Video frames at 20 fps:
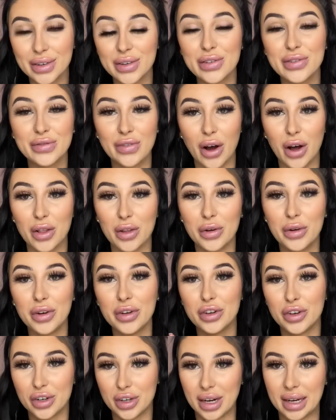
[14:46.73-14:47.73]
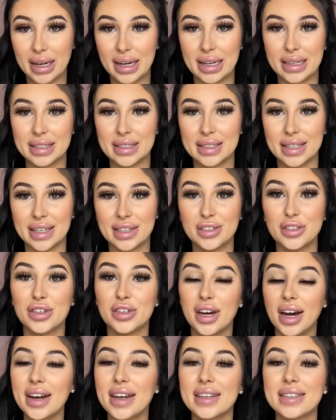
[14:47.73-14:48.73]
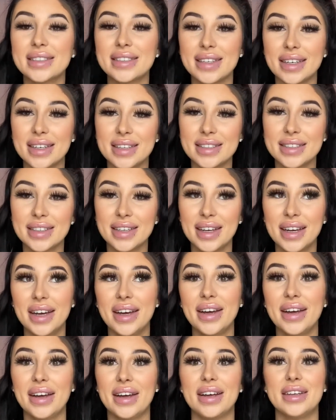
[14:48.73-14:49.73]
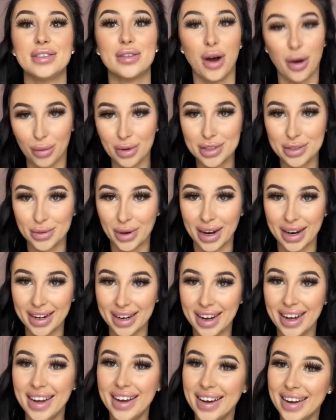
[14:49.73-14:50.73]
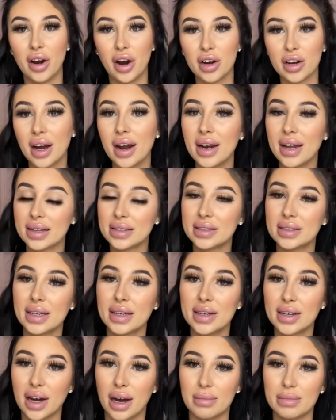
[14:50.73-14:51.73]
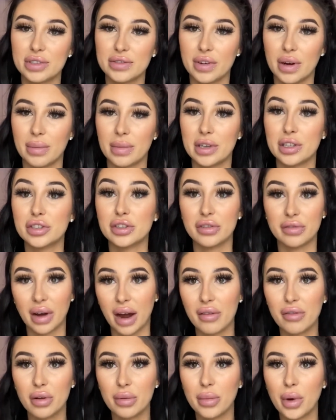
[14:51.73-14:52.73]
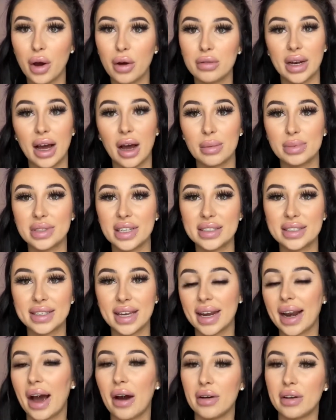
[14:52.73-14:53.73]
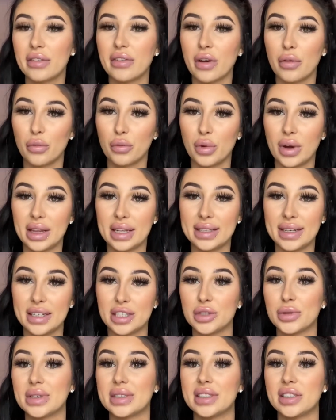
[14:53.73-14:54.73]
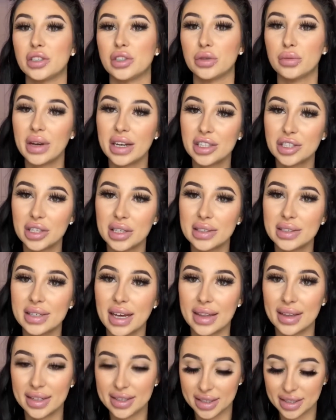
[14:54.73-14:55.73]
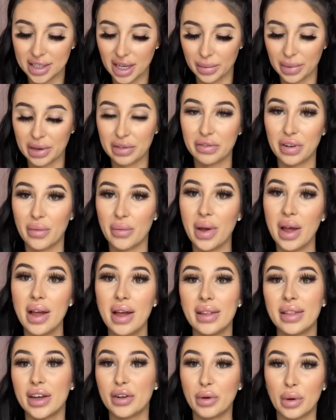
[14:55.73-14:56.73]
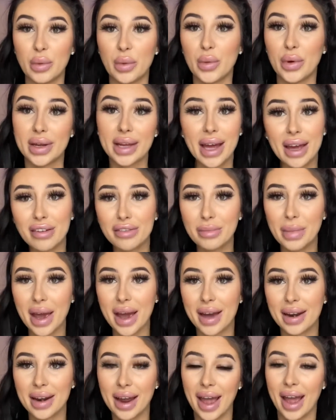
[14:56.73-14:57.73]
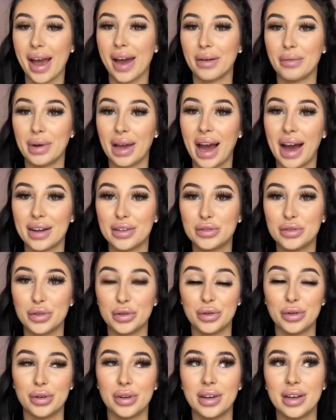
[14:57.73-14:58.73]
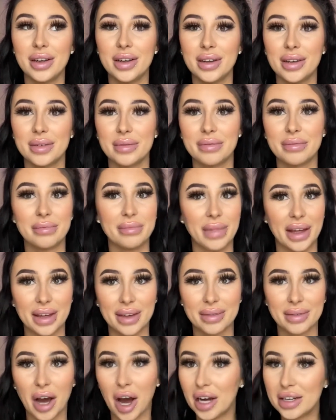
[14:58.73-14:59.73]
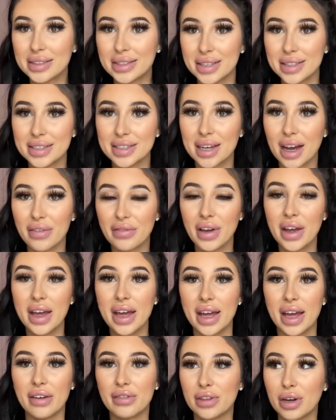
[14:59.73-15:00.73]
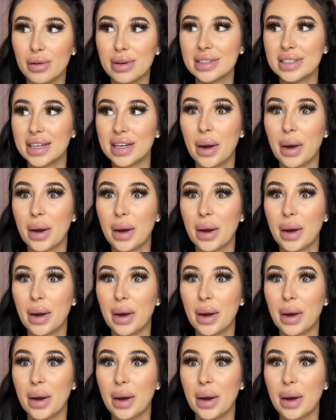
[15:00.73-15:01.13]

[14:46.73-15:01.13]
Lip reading: follow your gut instinct. Your gut instinct is always right. Our gut instinct comes from a survival mode, helps us get out of really dangerous situations. And this is coming from like when we were caveman and we had to like hunt and stuff. If there was like a